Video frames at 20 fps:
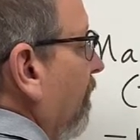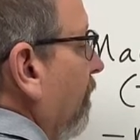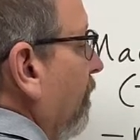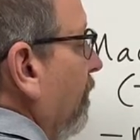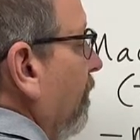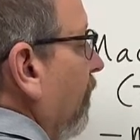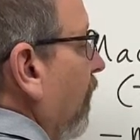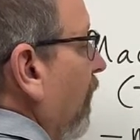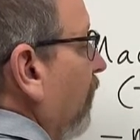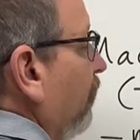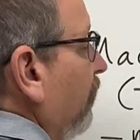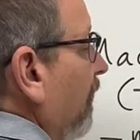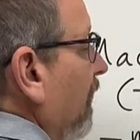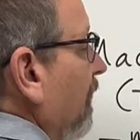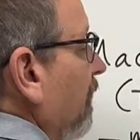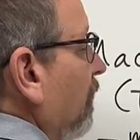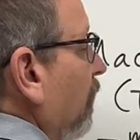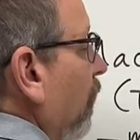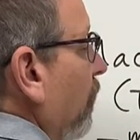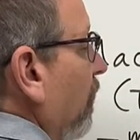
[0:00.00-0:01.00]
Well, I'll say
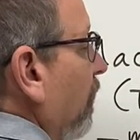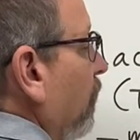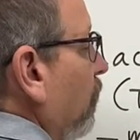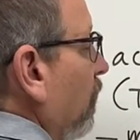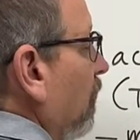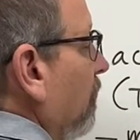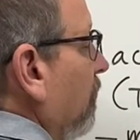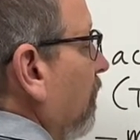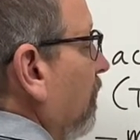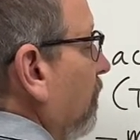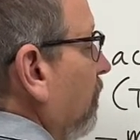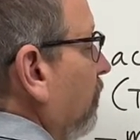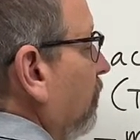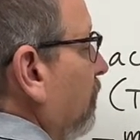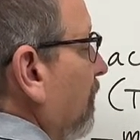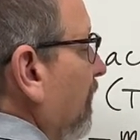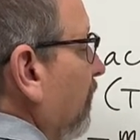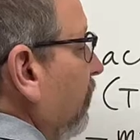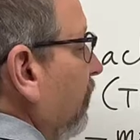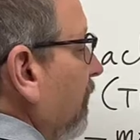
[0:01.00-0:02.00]
global equilibrium is
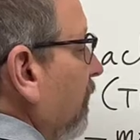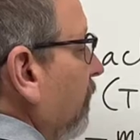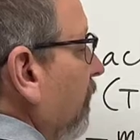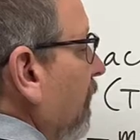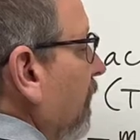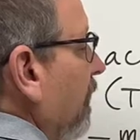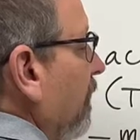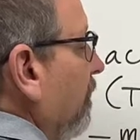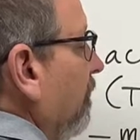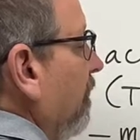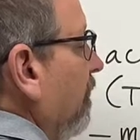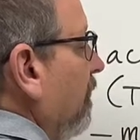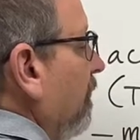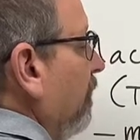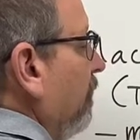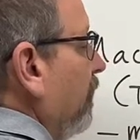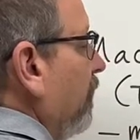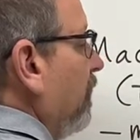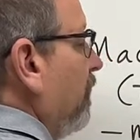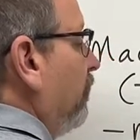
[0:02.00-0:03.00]
missing, right?
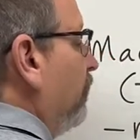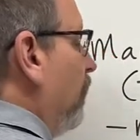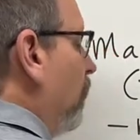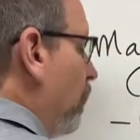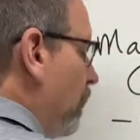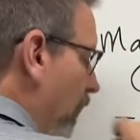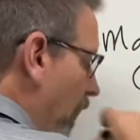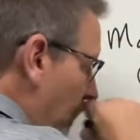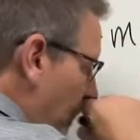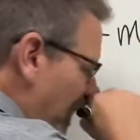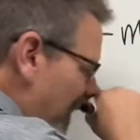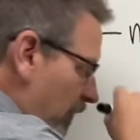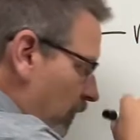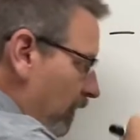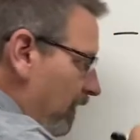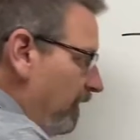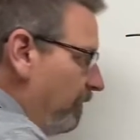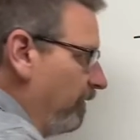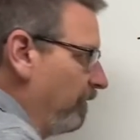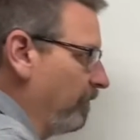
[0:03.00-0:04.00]
There is no global
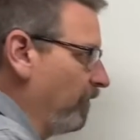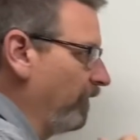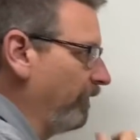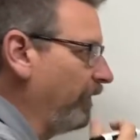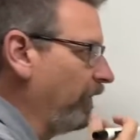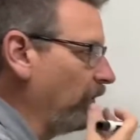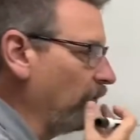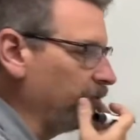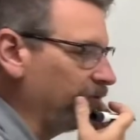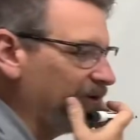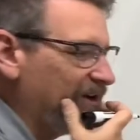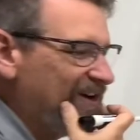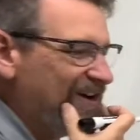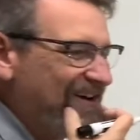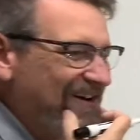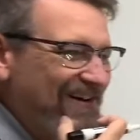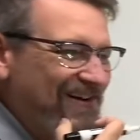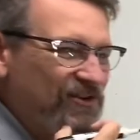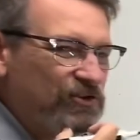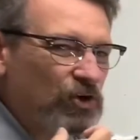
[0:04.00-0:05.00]
equilibrium on those.
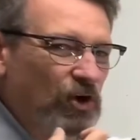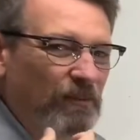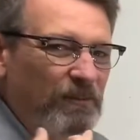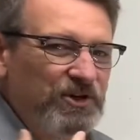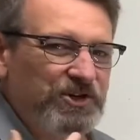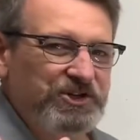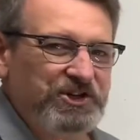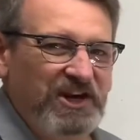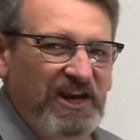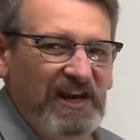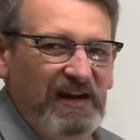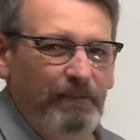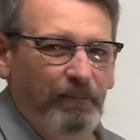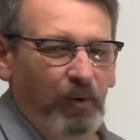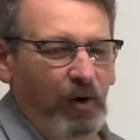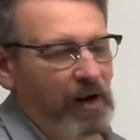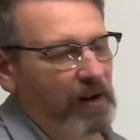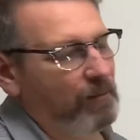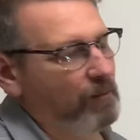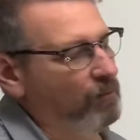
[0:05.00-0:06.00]
So a machine
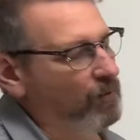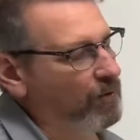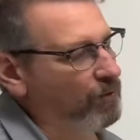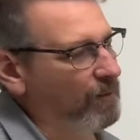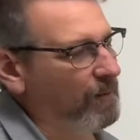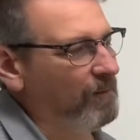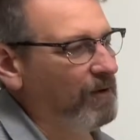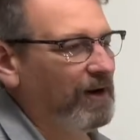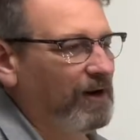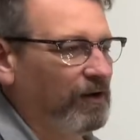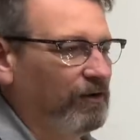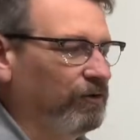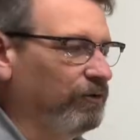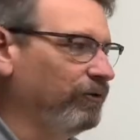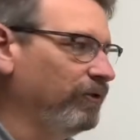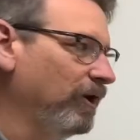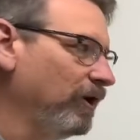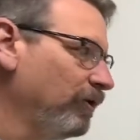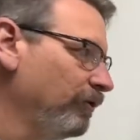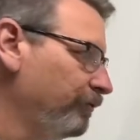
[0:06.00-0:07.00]
problem, we remember how to do
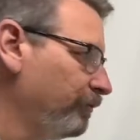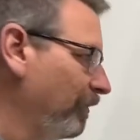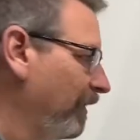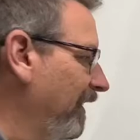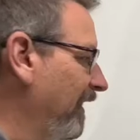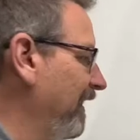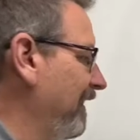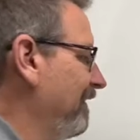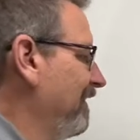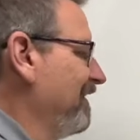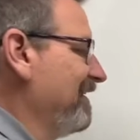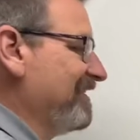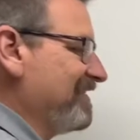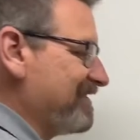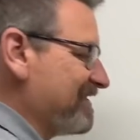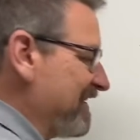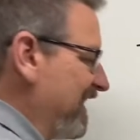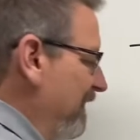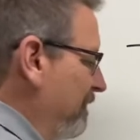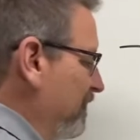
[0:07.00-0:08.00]
those, right?
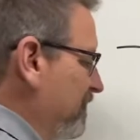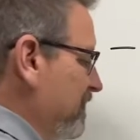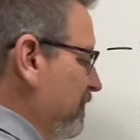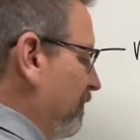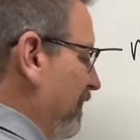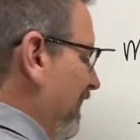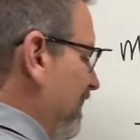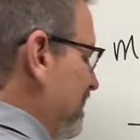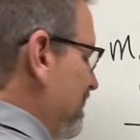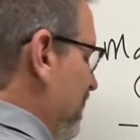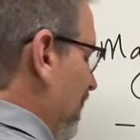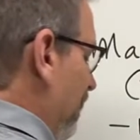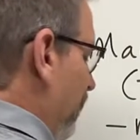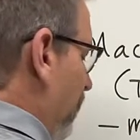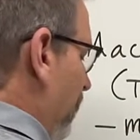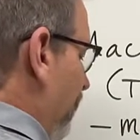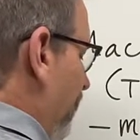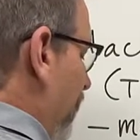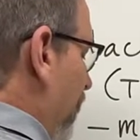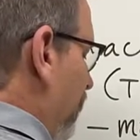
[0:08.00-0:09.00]
Same as the rest of
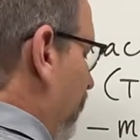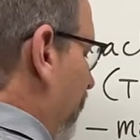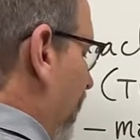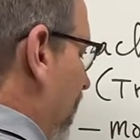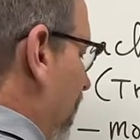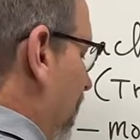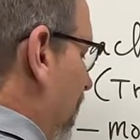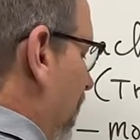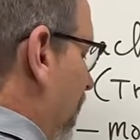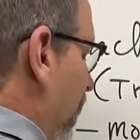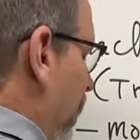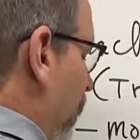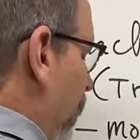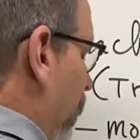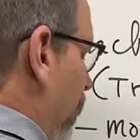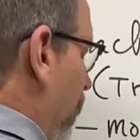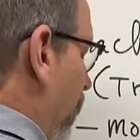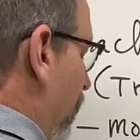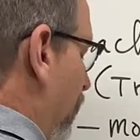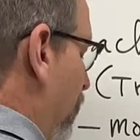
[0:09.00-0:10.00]
them. First thing you gotta
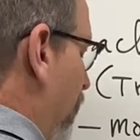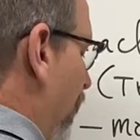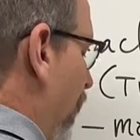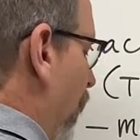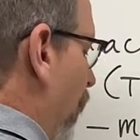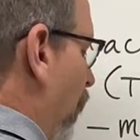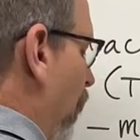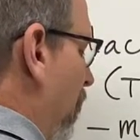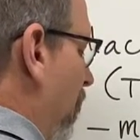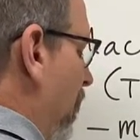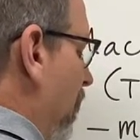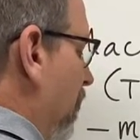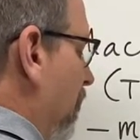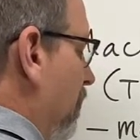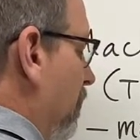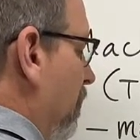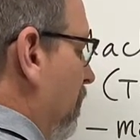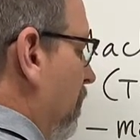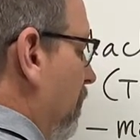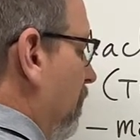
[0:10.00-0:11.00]
do, boom.
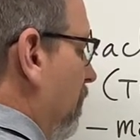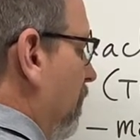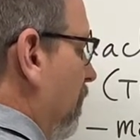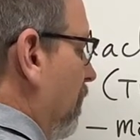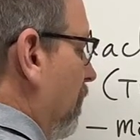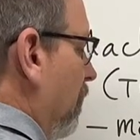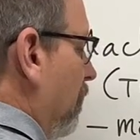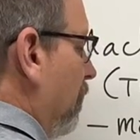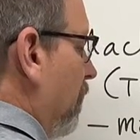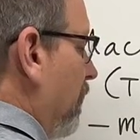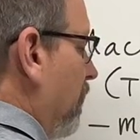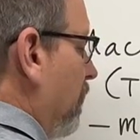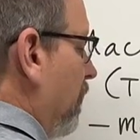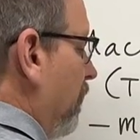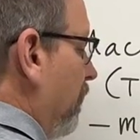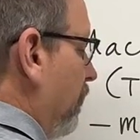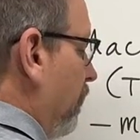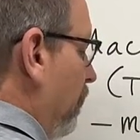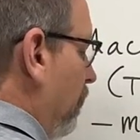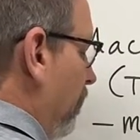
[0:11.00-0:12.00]
What are you gonna
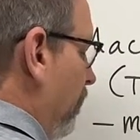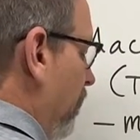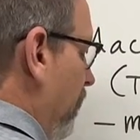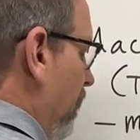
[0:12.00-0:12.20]
do?